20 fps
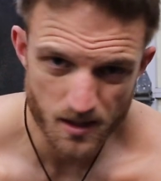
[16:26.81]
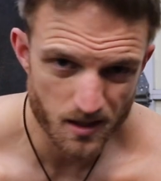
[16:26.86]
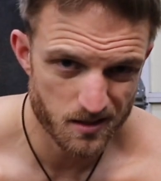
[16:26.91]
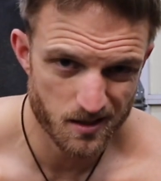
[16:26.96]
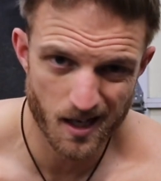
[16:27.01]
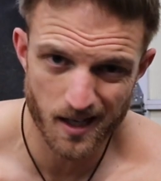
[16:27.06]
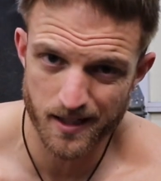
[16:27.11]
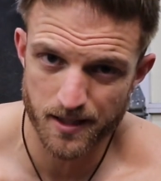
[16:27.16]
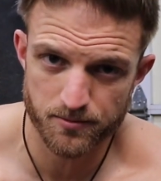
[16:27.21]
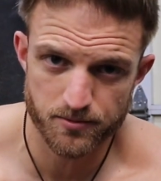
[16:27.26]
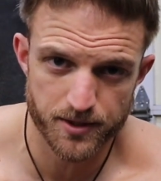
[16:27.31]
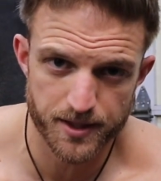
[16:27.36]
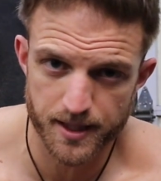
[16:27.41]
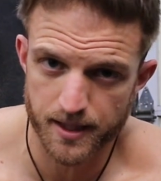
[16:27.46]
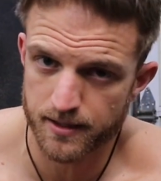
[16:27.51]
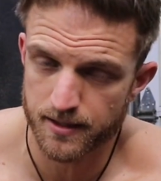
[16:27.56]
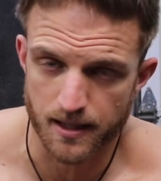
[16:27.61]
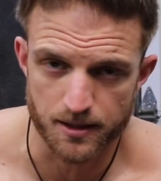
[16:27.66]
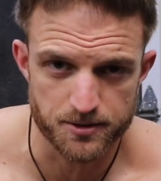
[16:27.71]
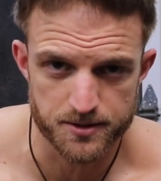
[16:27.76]
Not every
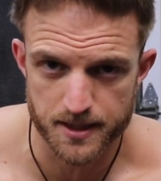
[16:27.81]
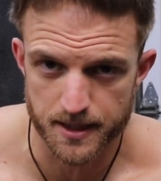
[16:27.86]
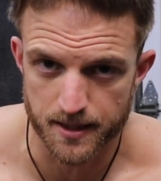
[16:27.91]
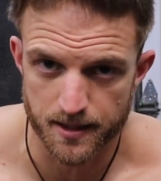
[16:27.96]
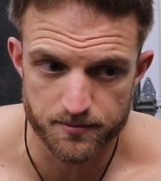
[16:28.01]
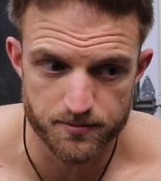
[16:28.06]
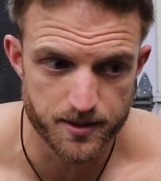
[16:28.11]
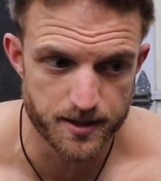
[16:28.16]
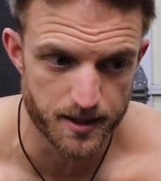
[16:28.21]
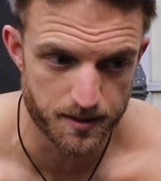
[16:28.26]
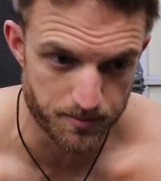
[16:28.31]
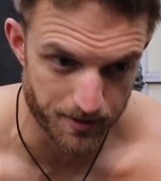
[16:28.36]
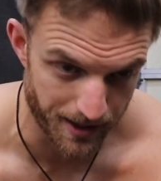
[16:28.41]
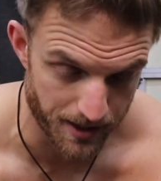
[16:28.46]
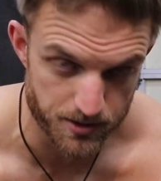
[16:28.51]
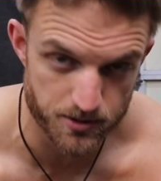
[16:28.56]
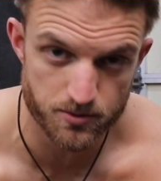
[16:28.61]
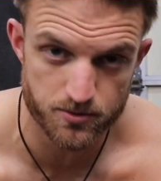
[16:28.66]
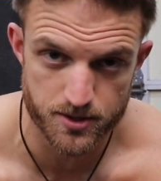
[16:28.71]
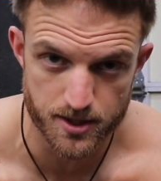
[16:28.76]
day, I don't take it every day, but I
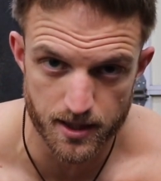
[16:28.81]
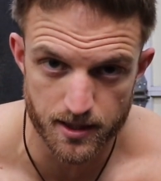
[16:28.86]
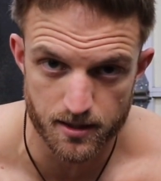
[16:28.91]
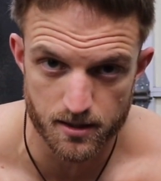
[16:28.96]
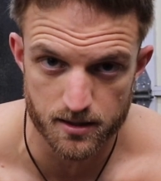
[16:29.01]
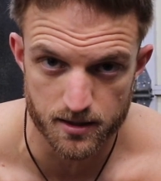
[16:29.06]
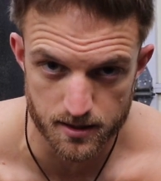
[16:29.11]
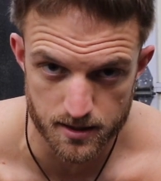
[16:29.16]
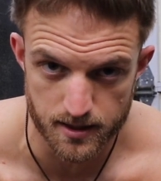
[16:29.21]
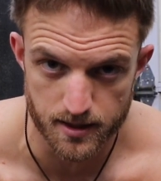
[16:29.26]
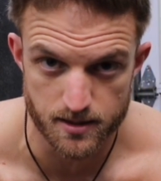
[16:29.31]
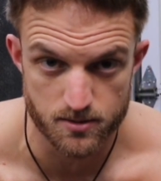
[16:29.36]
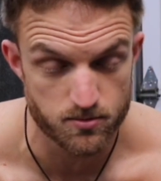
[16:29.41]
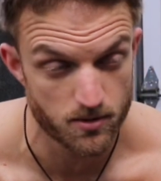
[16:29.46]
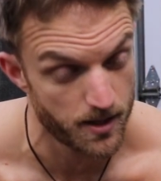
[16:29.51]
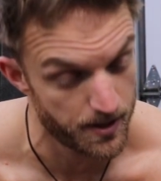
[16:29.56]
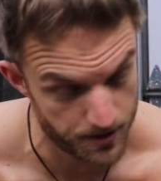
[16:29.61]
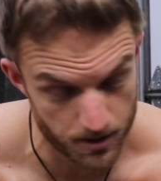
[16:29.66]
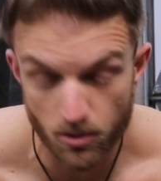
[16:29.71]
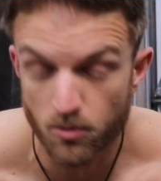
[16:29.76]
do take it on the days
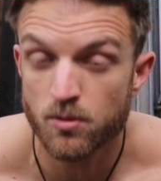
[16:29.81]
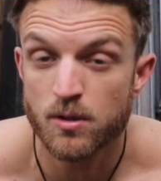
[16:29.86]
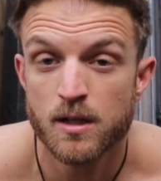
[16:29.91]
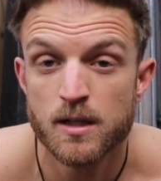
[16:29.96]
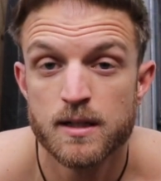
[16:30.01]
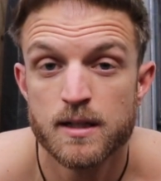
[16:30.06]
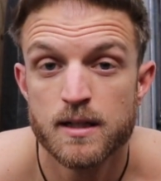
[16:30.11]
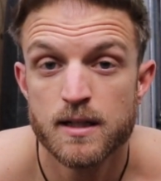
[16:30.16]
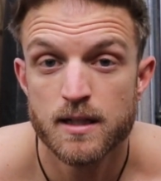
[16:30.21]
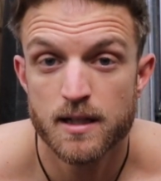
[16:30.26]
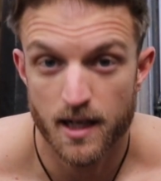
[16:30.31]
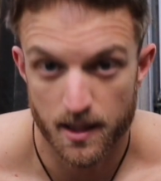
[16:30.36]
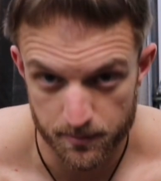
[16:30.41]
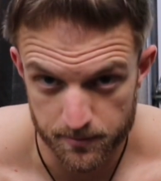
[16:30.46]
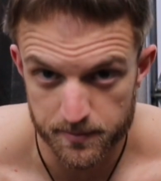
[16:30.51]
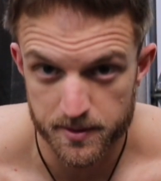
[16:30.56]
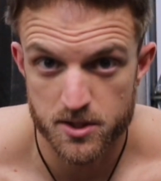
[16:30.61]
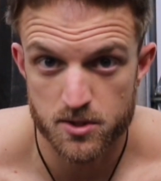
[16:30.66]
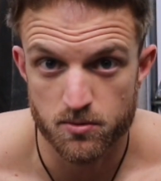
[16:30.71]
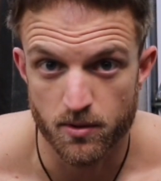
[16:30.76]
where I know I'm
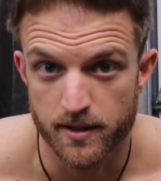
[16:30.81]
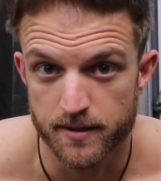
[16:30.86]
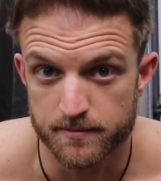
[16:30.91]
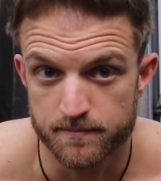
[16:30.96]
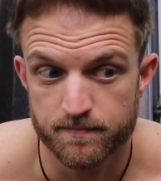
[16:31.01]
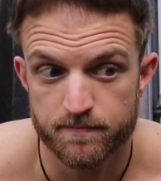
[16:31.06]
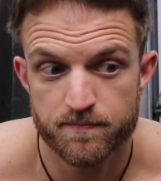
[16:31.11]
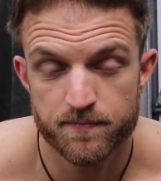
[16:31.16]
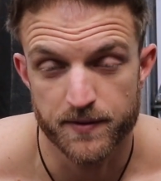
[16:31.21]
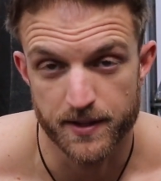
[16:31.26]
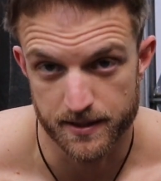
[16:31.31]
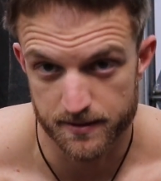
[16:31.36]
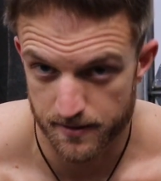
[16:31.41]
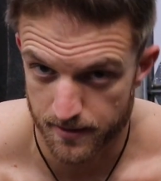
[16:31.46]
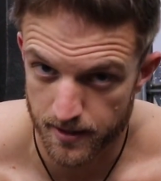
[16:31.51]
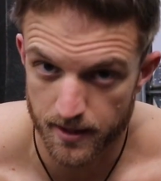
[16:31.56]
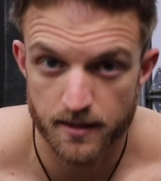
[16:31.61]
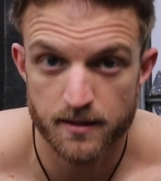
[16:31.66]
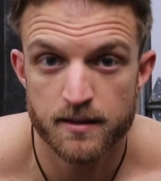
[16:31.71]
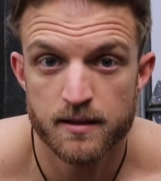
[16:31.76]
gonna be sweating. Like
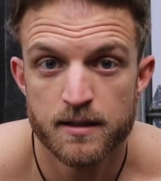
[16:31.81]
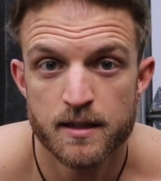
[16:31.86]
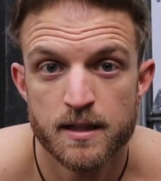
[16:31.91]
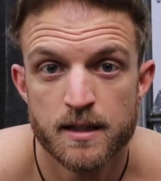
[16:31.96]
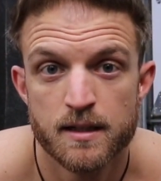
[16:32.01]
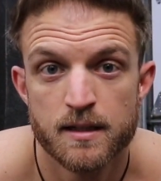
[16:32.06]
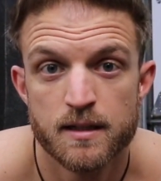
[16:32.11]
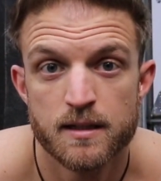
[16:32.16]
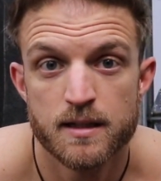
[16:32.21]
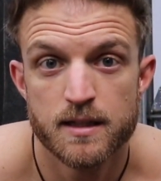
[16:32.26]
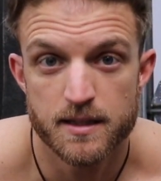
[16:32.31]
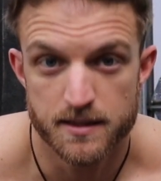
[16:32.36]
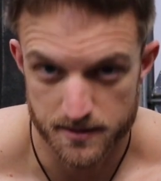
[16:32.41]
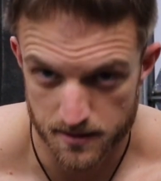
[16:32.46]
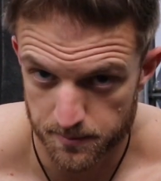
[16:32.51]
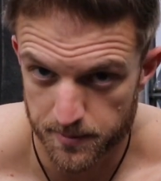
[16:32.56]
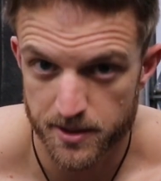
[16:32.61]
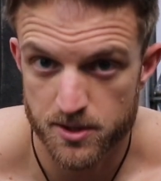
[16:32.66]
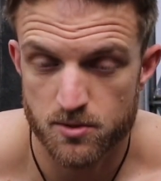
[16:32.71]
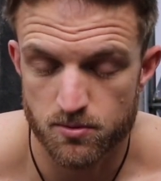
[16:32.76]
today, it's
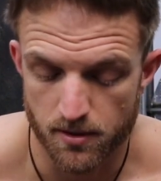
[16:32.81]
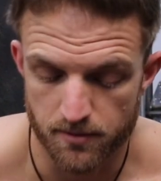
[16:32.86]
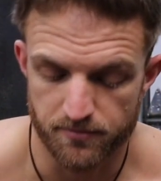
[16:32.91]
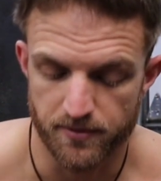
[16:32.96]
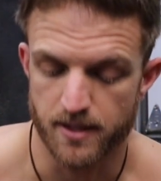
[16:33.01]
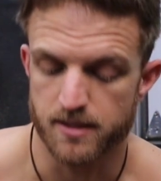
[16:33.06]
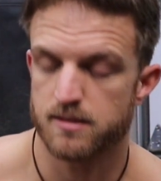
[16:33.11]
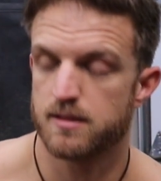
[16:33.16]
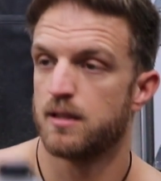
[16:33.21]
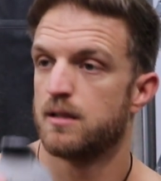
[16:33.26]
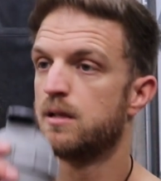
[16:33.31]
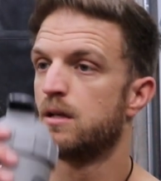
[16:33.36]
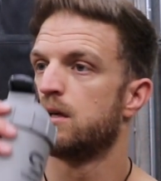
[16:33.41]
gonna be a sweat fest.